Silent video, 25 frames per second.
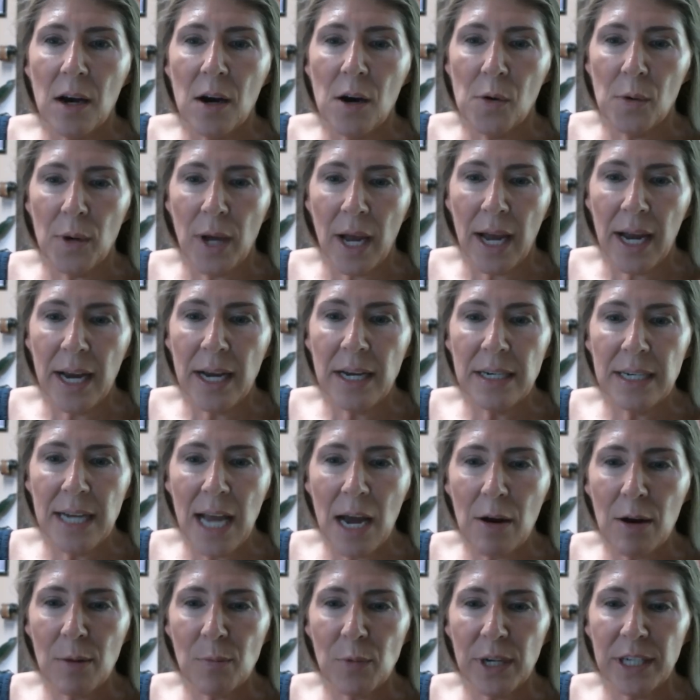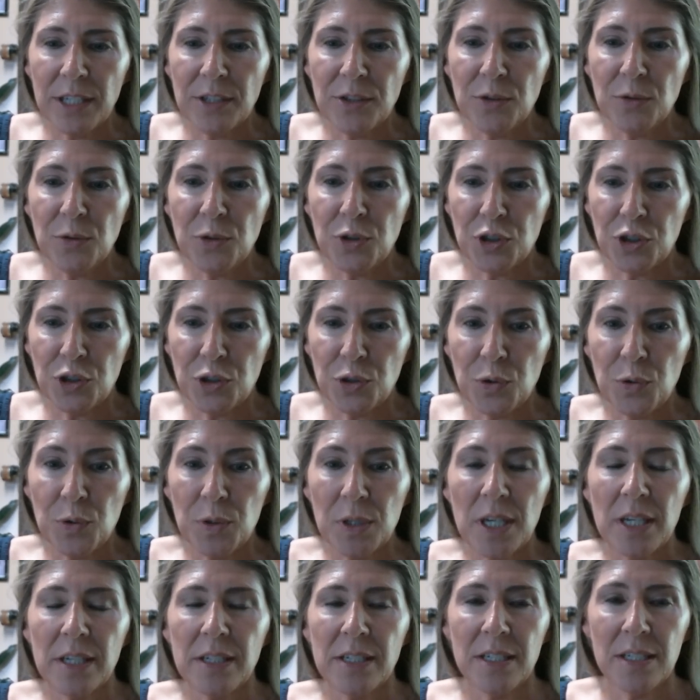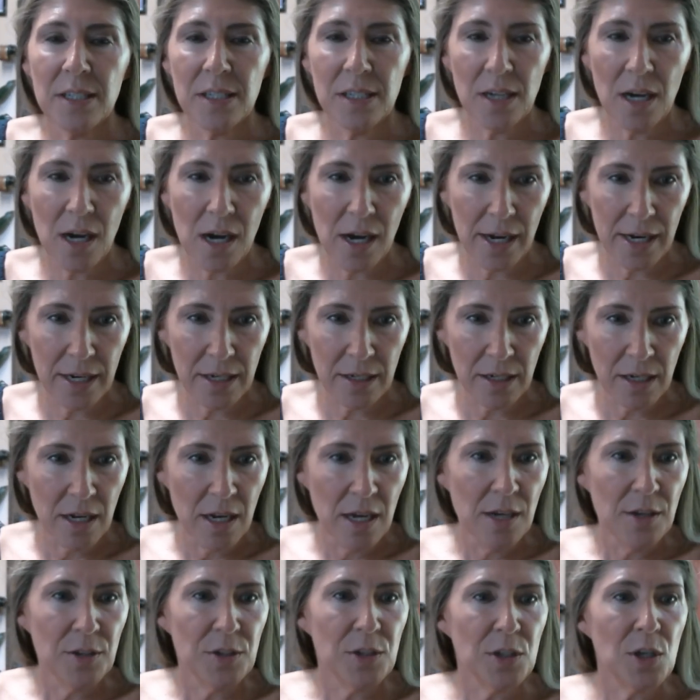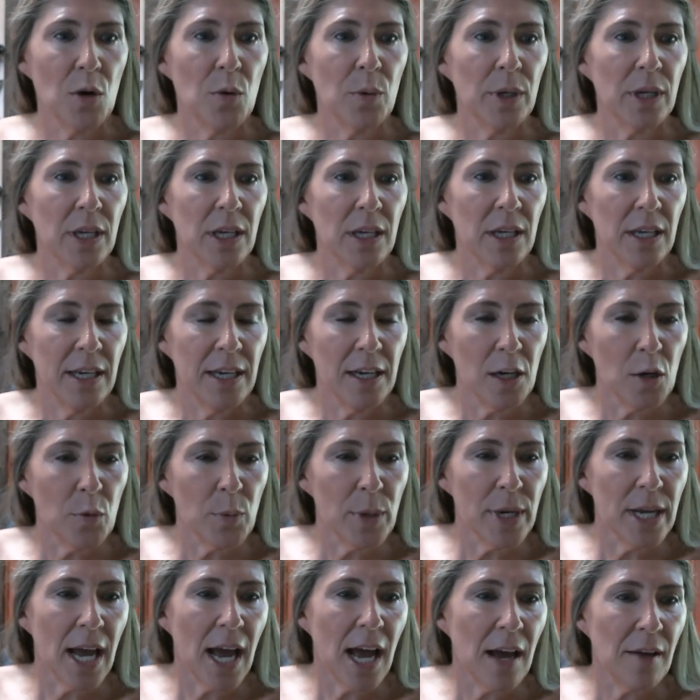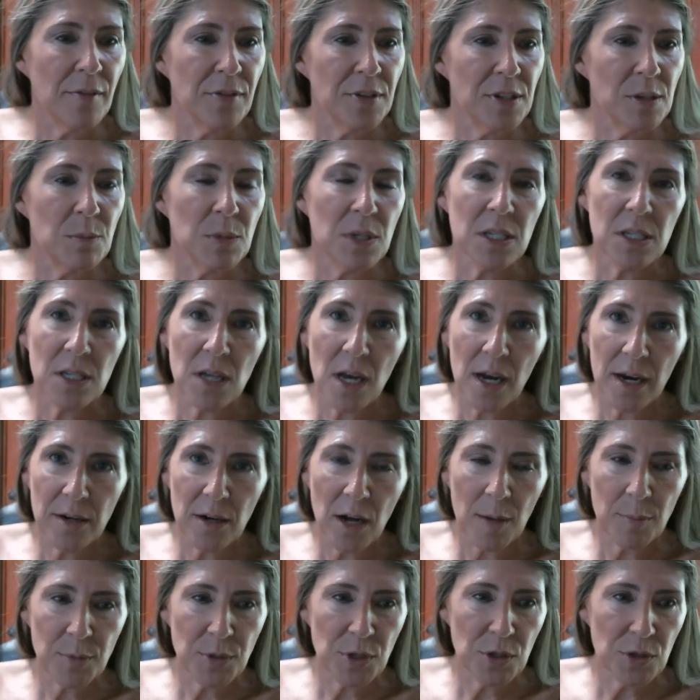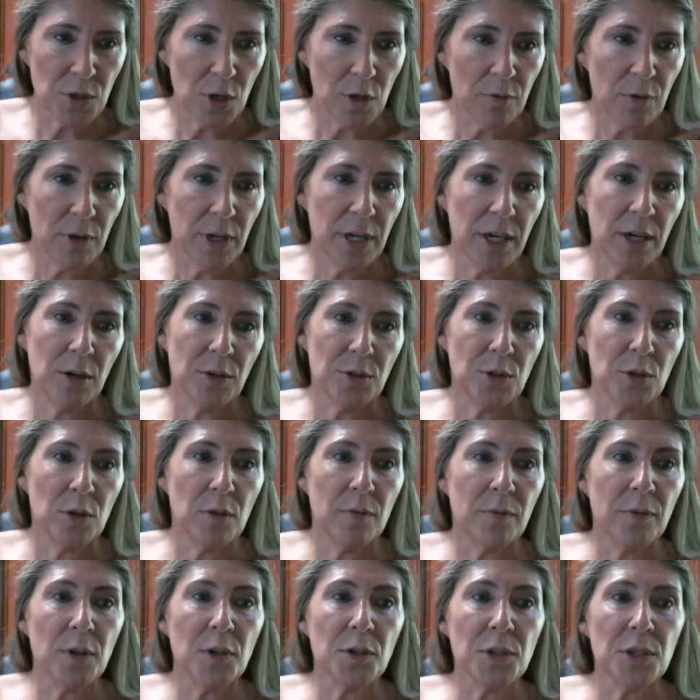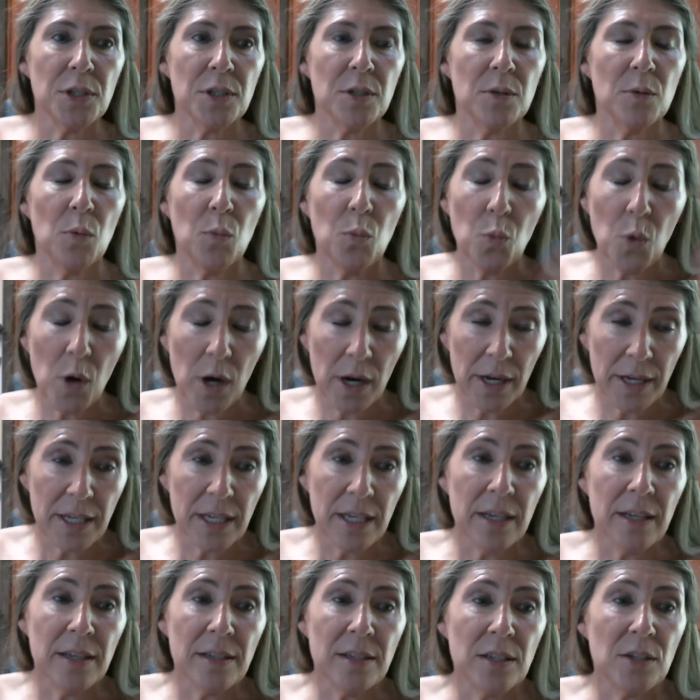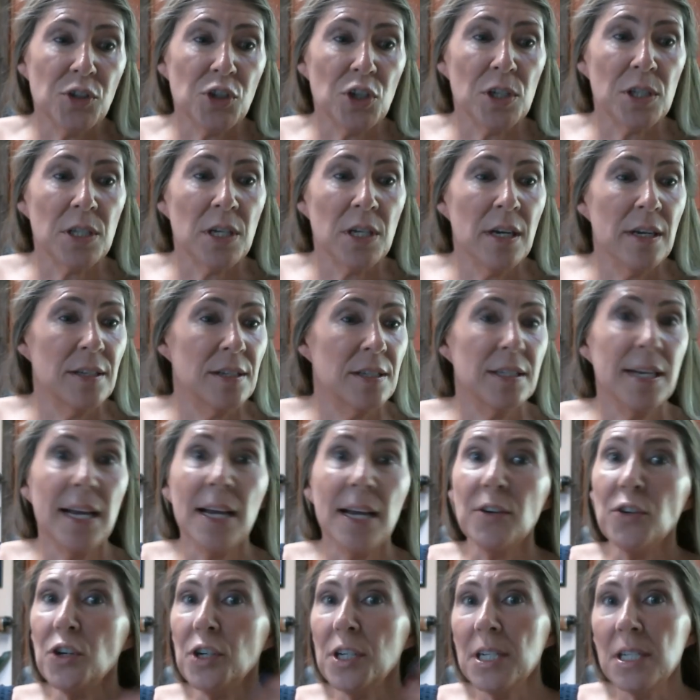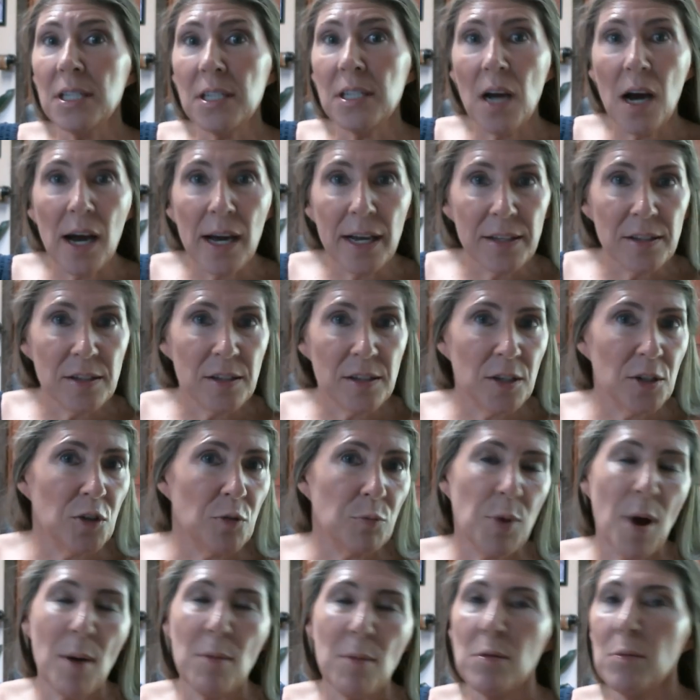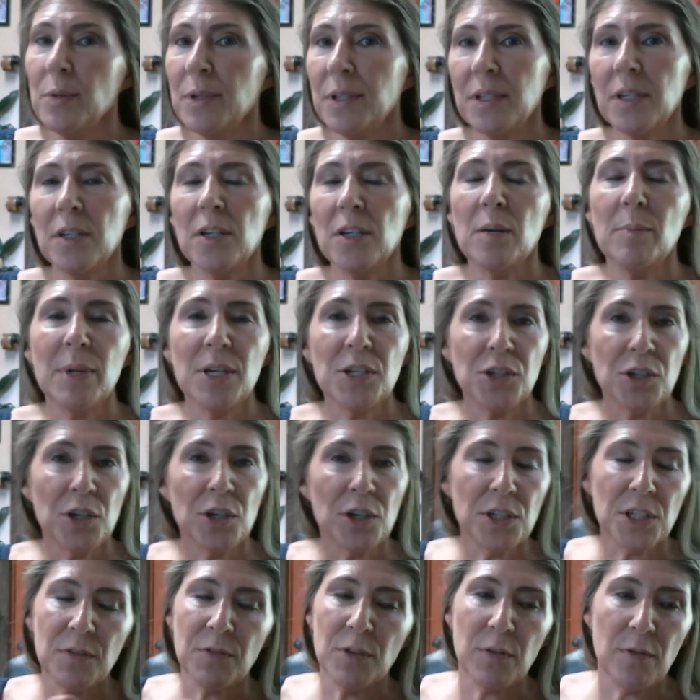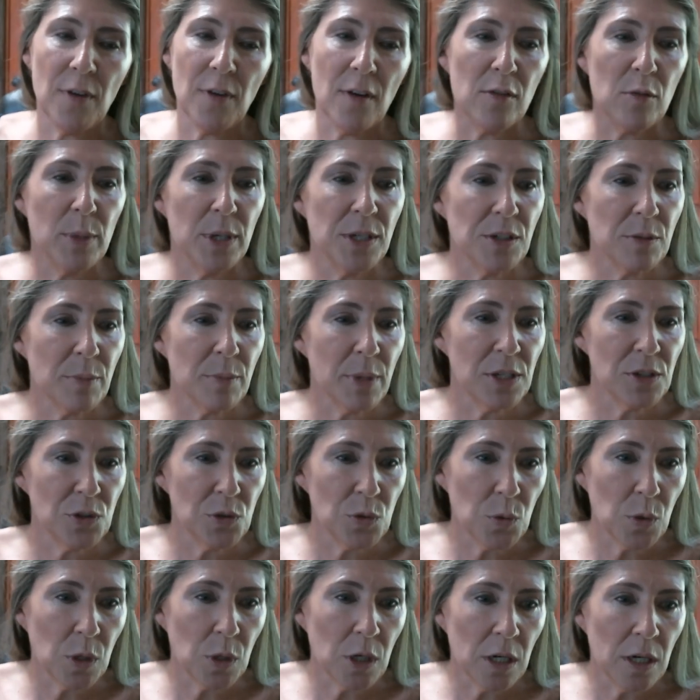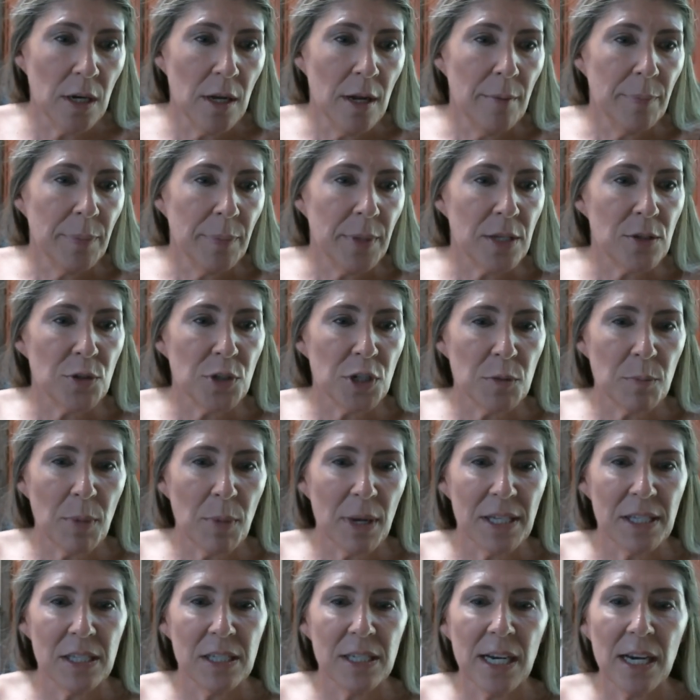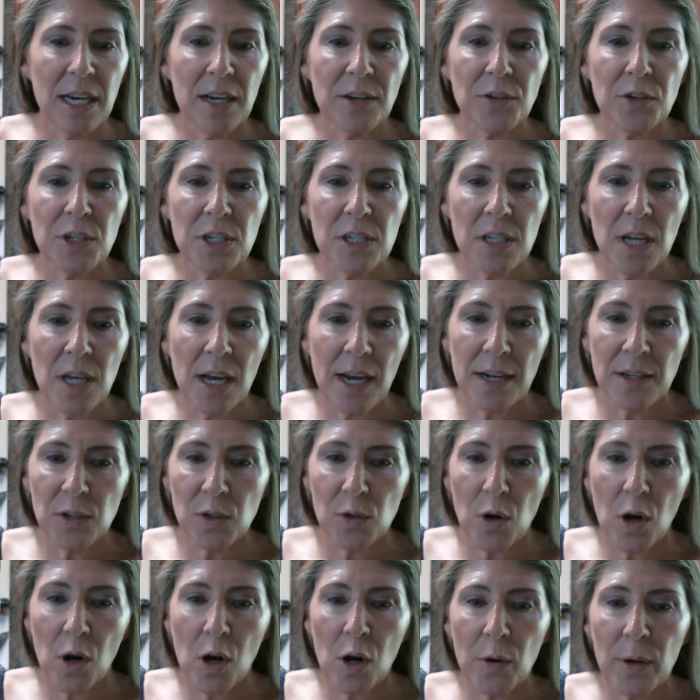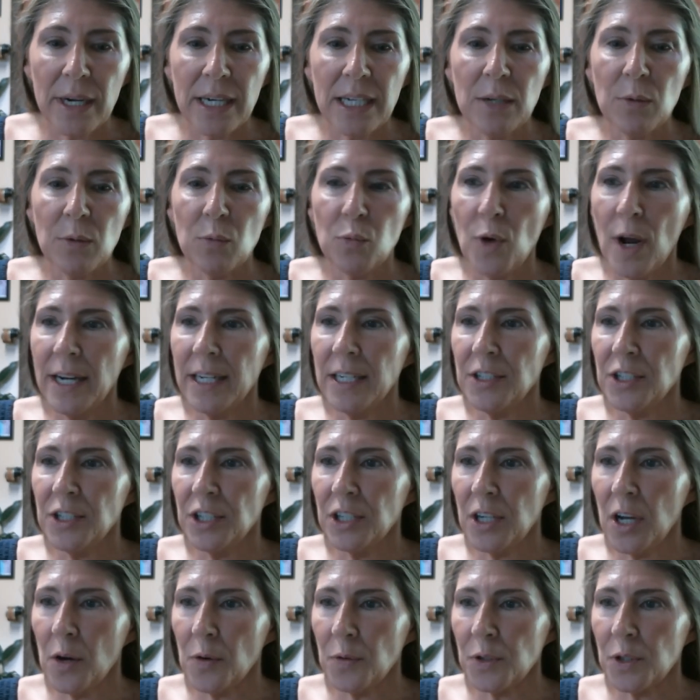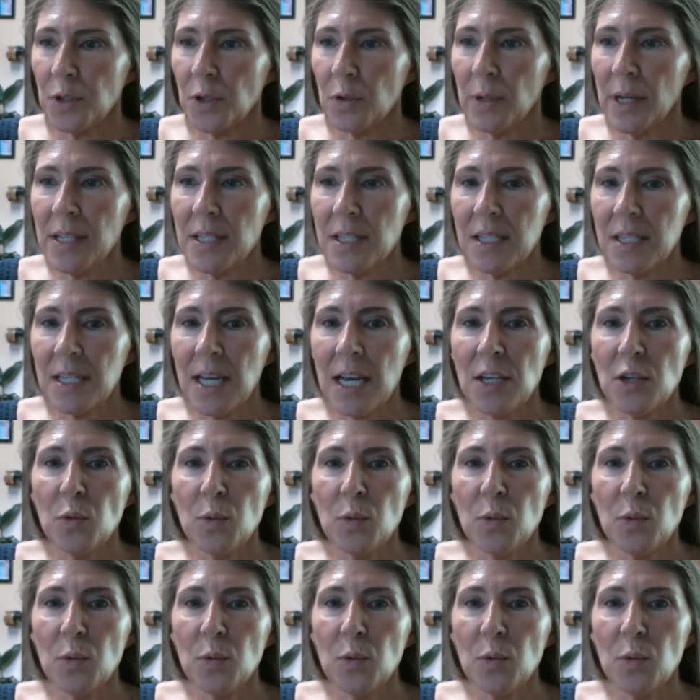okay, now I'm ready to choose a design. So here we have some design options over here. So the first one is just standard designs that you've probably seen on my shirts if you've ever been to my store. These are just my standard designs. They're already ready to go. So let's say you